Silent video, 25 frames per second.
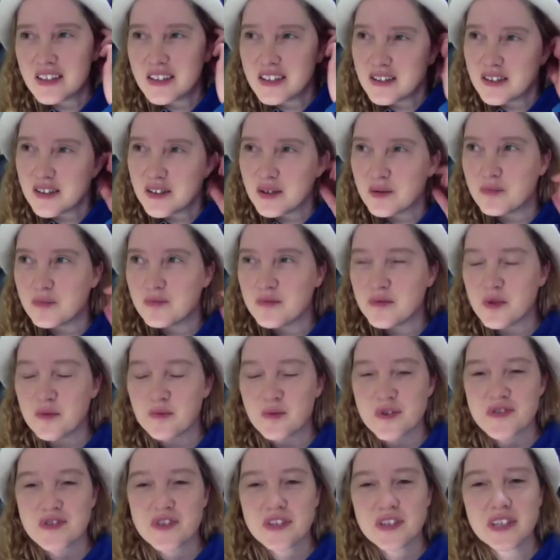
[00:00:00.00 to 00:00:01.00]
the
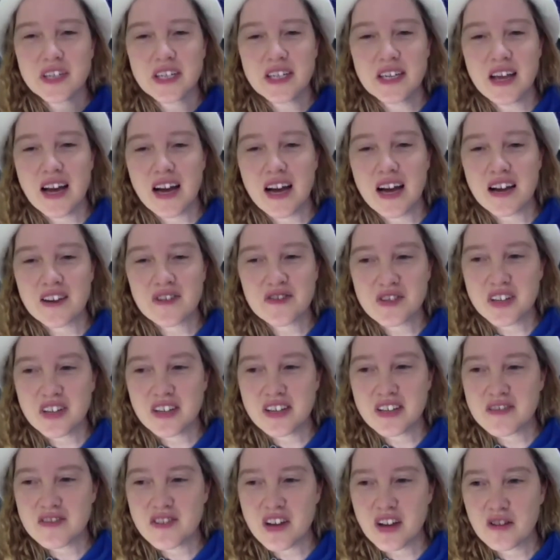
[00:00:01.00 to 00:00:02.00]
Brazilian accent,
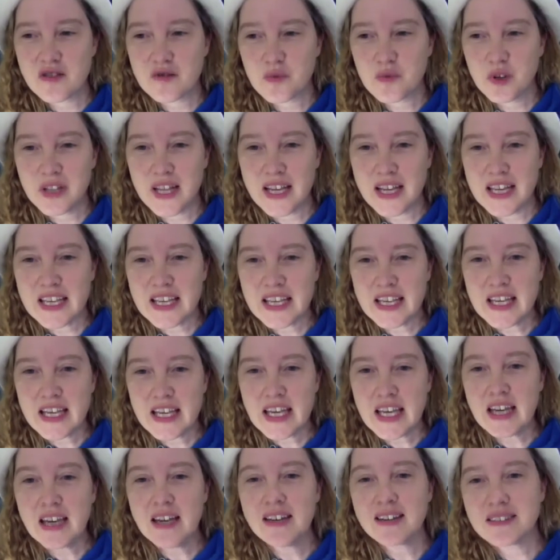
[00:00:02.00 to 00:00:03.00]
it sounds more like
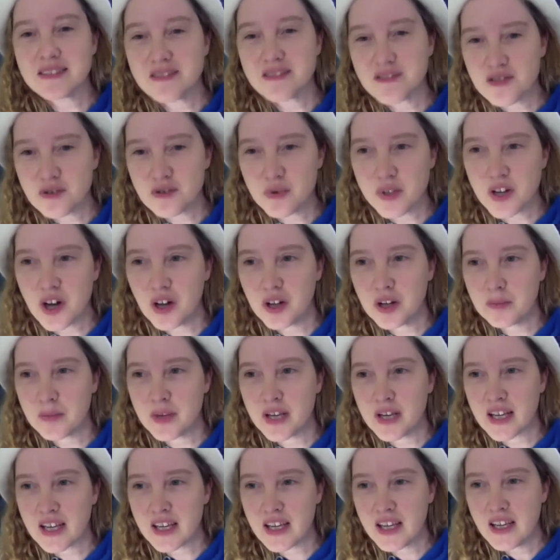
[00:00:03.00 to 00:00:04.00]
Hickey, so we called him
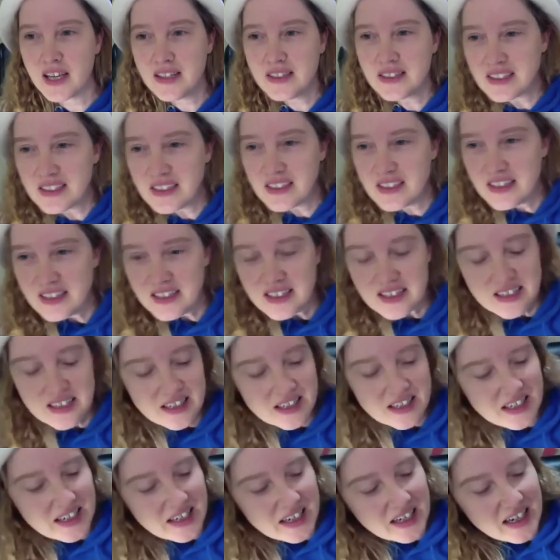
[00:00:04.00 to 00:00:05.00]
Hickey.
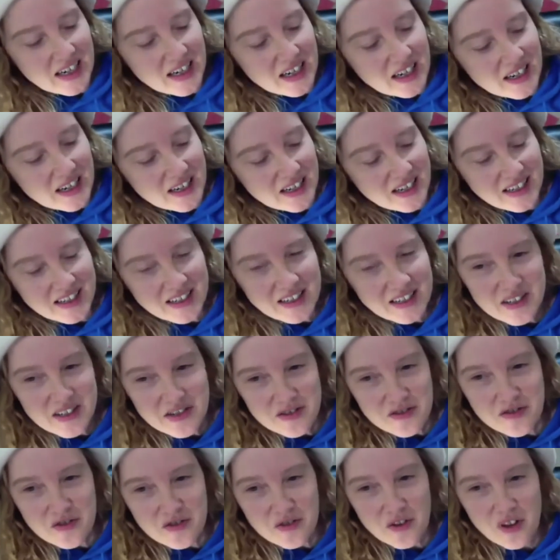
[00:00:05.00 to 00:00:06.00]
A
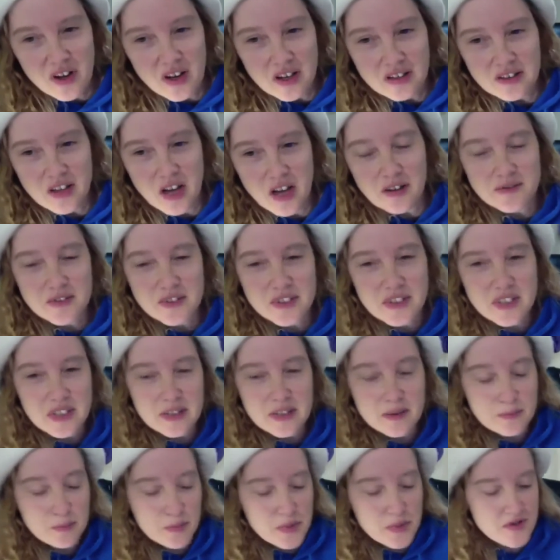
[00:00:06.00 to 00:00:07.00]

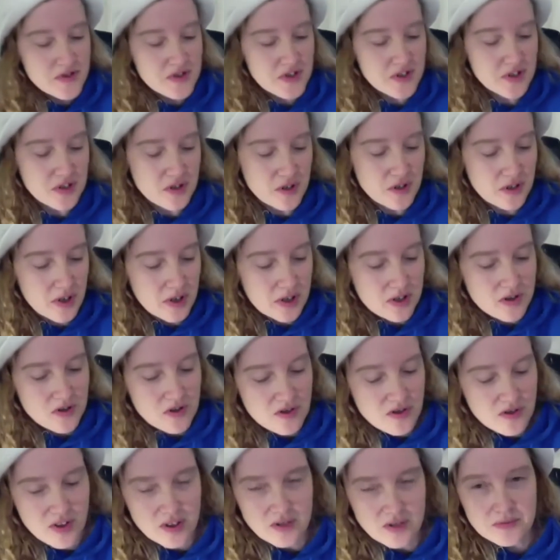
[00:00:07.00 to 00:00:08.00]
lovely person,
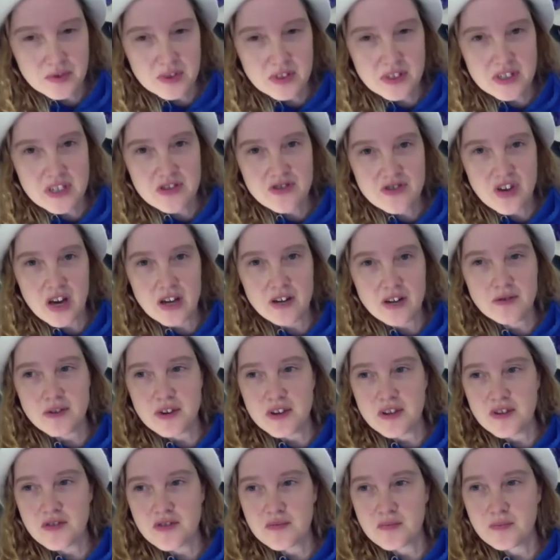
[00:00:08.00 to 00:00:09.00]
just a really
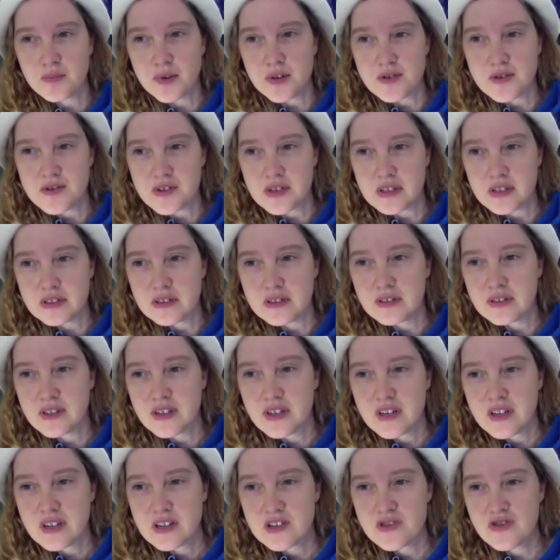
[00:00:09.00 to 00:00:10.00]
generous person,
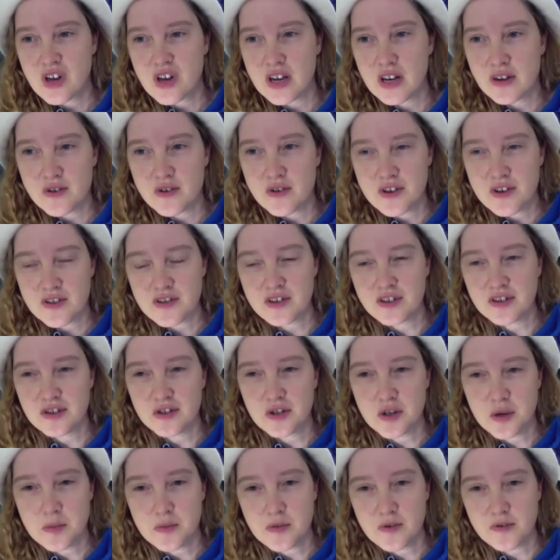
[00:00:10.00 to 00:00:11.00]
generous in
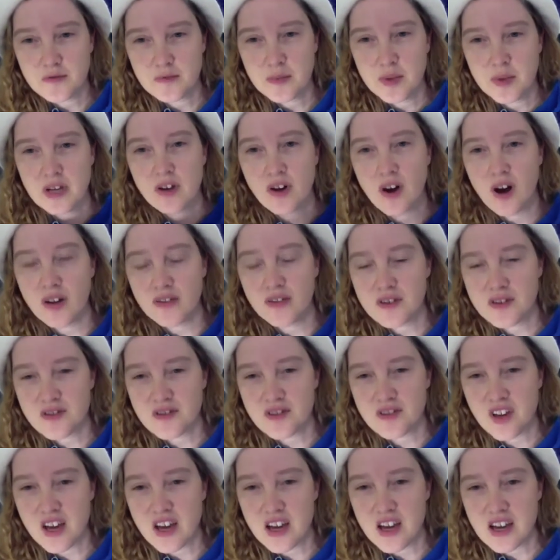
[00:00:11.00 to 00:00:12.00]
terms of being on the
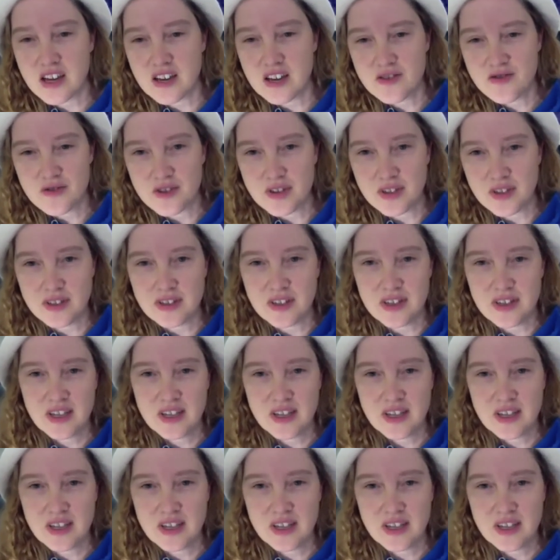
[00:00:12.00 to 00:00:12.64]
stage and